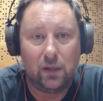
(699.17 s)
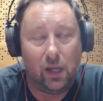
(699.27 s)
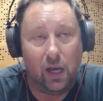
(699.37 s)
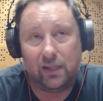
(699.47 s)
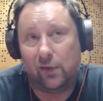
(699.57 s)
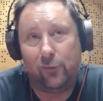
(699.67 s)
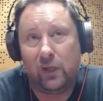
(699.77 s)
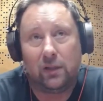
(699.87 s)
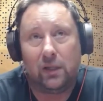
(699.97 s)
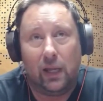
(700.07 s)
Yeah,
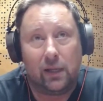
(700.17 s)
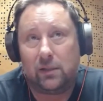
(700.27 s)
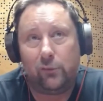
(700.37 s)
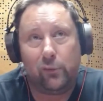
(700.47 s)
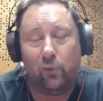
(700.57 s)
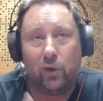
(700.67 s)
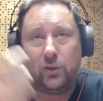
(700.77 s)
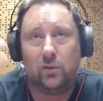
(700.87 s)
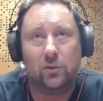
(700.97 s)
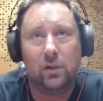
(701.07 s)
definitely. Like if you want to
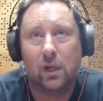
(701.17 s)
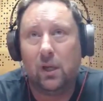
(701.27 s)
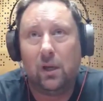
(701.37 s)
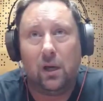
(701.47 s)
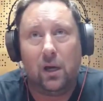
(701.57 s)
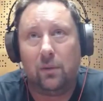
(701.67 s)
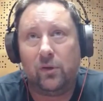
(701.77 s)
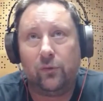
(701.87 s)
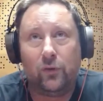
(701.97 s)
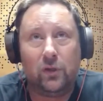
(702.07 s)
do,
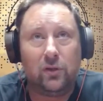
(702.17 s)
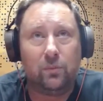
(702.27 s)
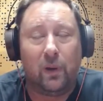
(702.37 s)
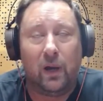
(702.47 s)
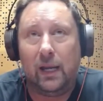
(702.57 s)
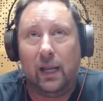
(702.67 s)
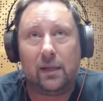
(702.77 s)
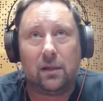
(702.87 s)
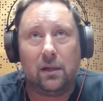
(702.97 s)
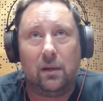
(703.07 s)
if you need to buy
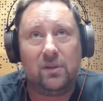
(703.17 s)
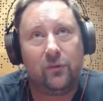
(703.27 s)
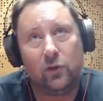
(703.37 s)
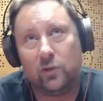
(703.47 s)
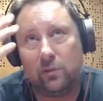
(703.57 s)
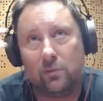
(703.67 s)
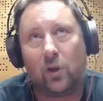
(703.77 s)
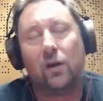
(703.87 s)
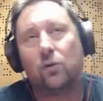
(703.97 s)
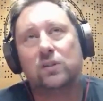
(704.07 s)
like, if you did,
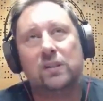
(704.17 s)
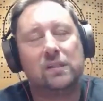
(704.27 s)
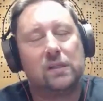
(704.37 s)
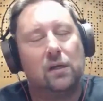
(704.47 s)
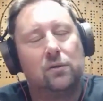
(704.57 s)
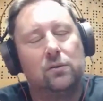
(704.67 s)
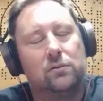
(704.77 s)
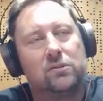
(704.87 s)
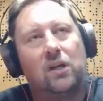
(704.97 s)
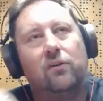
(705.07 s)
okay, acoustics are
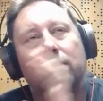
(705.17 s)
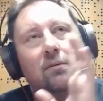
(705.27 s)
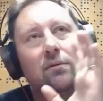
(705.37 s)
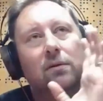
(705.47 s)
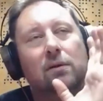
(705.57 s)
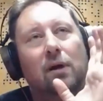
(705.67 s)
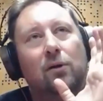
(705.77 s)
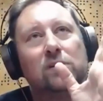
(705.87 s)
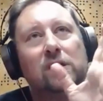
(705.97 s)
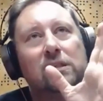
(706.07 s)
good. Sorry,
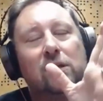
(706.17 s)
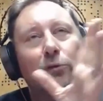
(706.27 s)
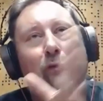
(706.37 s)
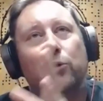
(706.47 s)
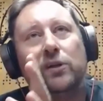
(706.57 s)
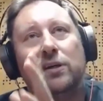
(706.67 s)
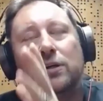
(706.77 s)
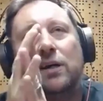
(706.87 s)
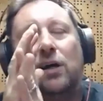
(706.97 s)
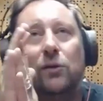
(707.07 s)
acoustics are for
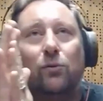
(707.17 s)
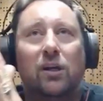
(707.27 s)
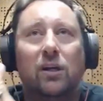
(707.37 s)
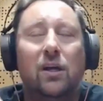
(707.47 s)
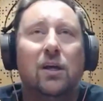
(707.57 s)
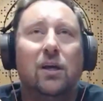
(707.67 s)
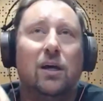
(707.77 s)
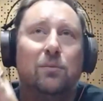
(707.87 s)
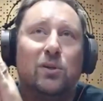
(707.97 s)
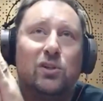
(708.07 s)
the hardware
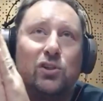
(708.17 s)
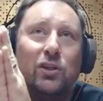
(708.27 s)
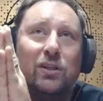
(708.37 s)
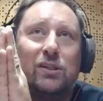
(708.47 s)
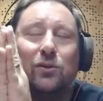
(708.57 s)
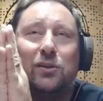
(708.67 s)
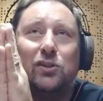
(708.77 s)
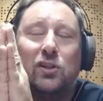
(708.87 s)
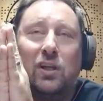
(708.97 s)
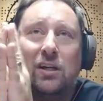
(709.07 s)
machines, or
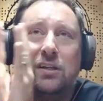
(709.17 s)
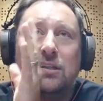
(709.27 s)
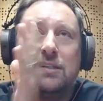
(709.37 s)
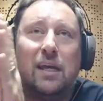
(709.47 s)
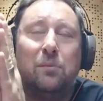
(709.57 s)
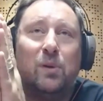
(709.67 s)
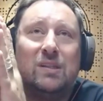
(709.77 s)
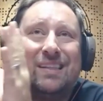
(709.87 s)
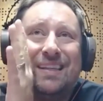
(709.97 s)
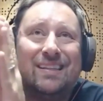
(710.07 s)
digital are the same. But
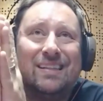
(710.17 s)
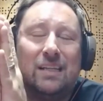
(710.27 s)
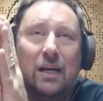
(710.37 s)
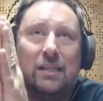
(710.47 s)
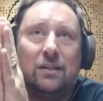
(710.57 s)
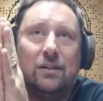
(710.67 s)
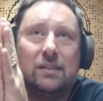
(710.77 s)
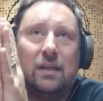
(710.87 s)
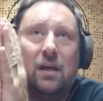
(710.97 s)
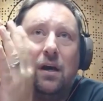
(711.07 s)

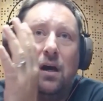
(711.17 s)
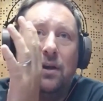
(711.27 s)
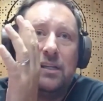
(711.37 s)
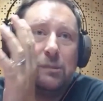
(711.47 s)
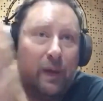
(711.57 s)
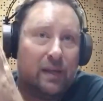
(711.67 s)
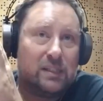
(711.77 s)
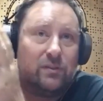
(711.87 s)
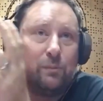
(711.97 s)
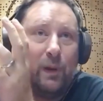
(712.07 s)
synthesizers are
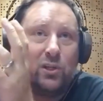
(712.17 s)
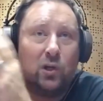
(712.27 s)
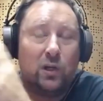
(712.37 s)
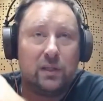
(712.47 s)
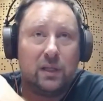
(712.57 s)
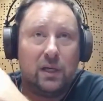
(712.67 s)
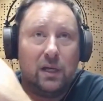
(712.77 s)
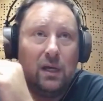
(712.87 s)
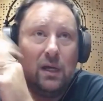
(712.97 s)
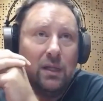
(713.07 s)
expensive, especially
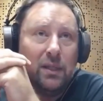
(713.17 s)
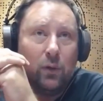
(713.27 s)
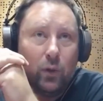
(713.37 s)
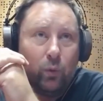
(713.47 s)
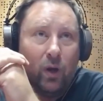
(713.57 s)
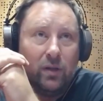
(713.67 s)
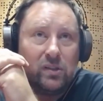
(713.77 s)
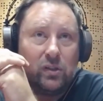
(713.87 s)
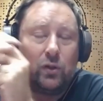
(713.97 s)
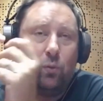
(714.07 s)
the good
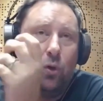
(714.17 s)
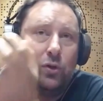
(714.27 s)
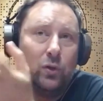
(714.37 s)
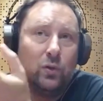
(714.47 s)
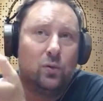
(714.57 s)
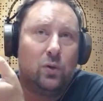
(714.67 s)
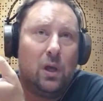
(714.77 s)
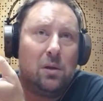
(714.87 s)
ones. You don't want to